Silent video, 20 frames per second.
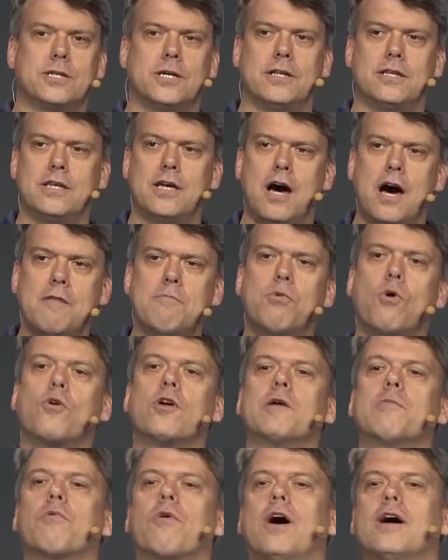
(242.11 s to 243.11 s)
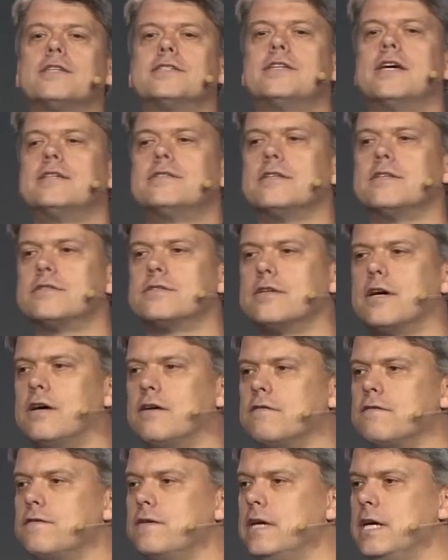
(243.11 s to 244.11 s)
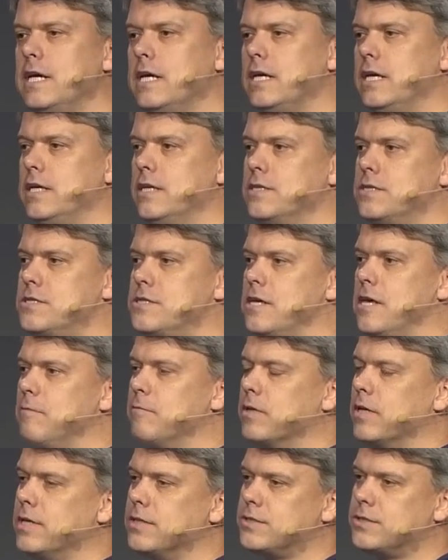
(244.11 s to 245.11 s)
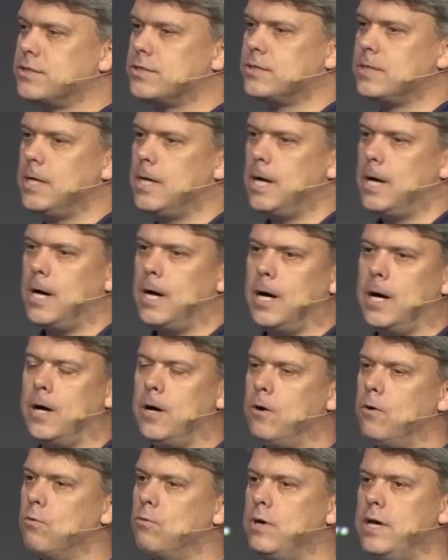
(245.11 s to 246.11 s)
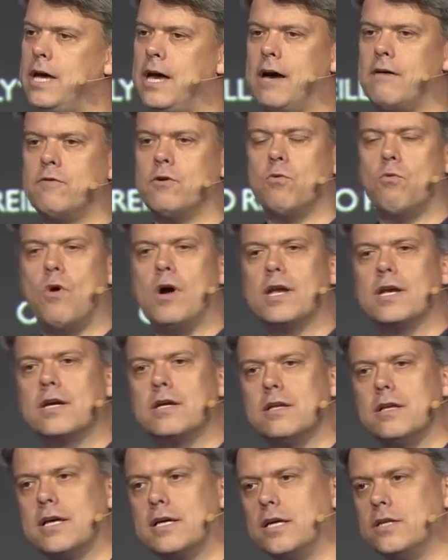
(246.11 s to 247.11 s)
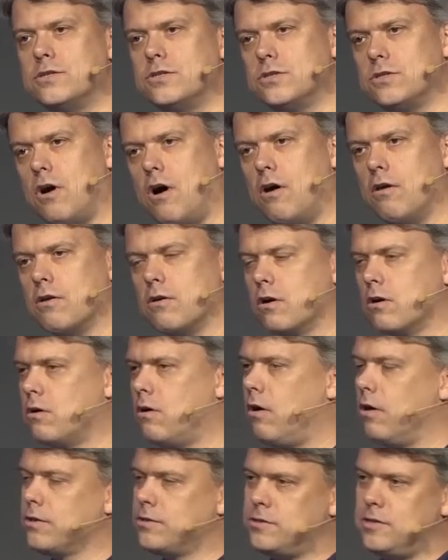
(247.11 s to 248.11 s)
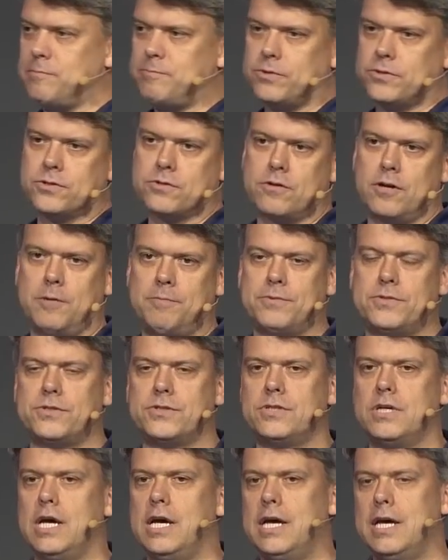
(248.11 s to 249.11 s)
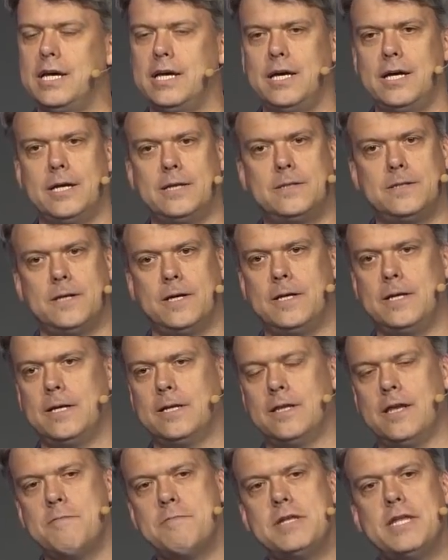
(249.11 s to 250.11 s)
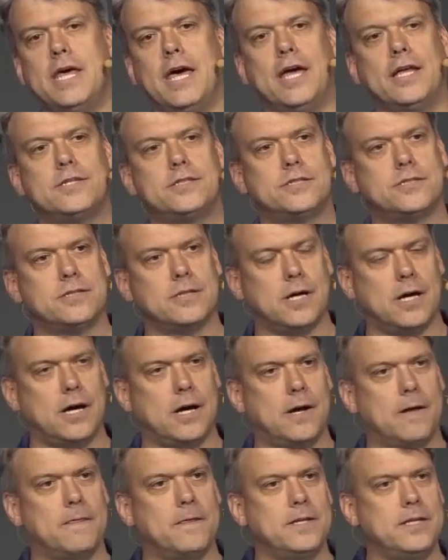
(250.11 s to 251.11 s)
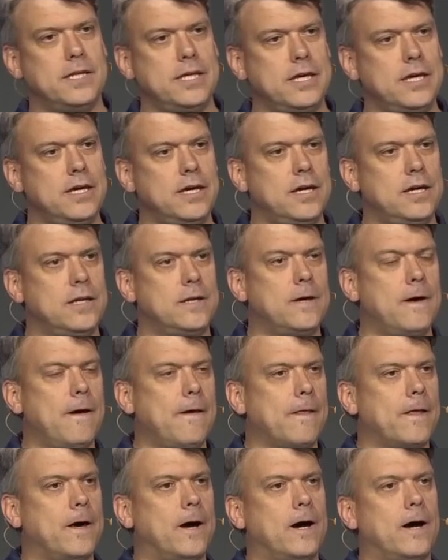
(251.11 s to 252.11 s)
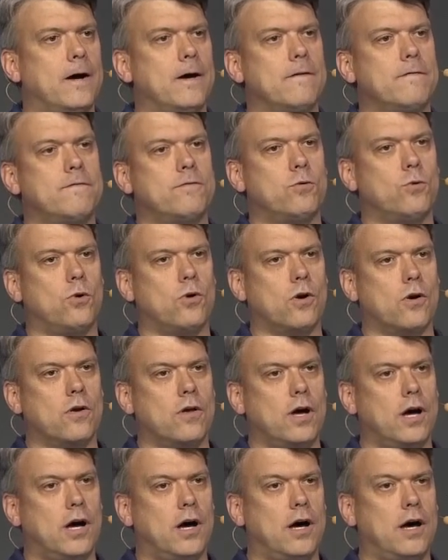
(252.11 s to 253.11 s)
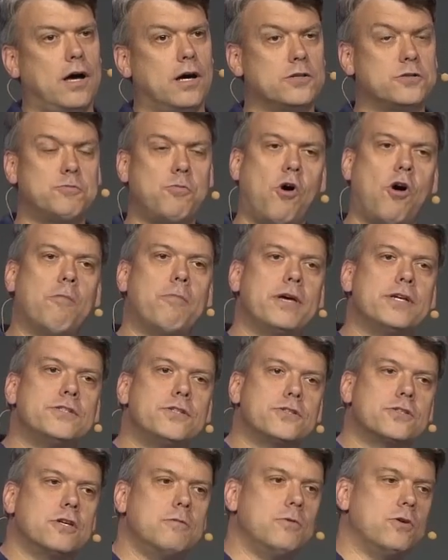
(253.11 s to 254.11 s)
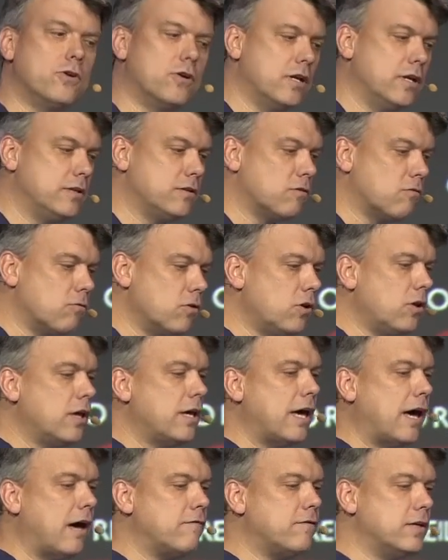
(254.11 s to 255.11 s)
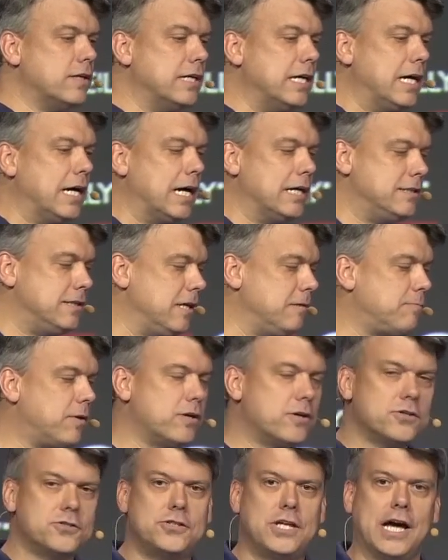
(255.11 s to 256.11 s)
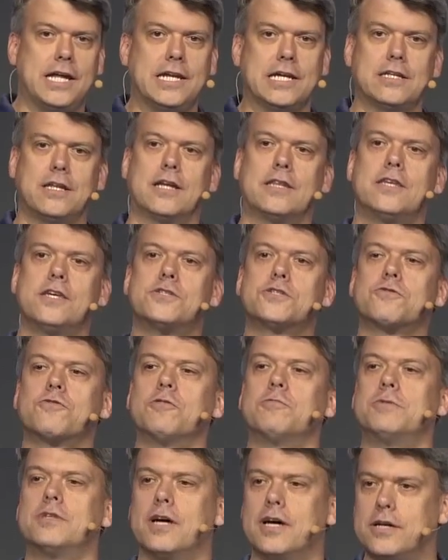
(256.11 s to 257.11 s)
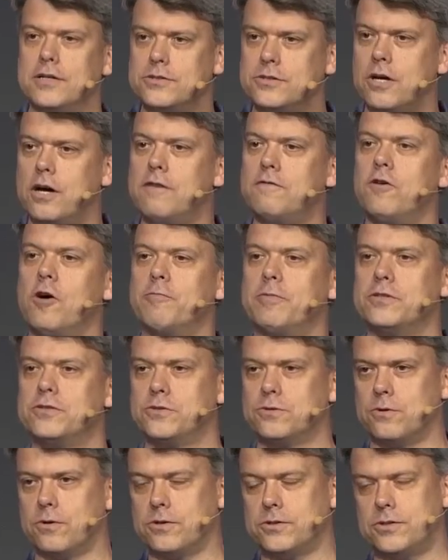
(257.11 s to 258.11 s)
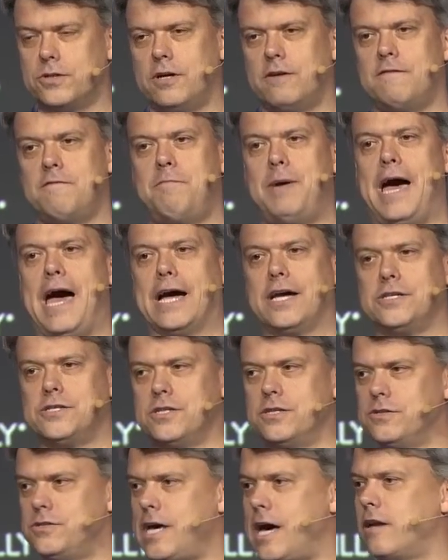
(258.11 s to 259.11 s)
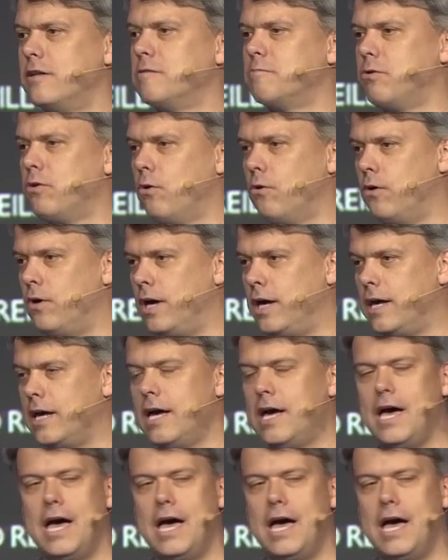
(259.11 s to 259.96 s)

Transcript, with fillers: uh, the onboarding process itself is seamless. Uh, we have a one-click installer called Simple Scripts. It, it eliminates uh, the need uh, for uh, a small business community to really have a, a, deep understanding, like this group does, of open source, of packages, how to deploy,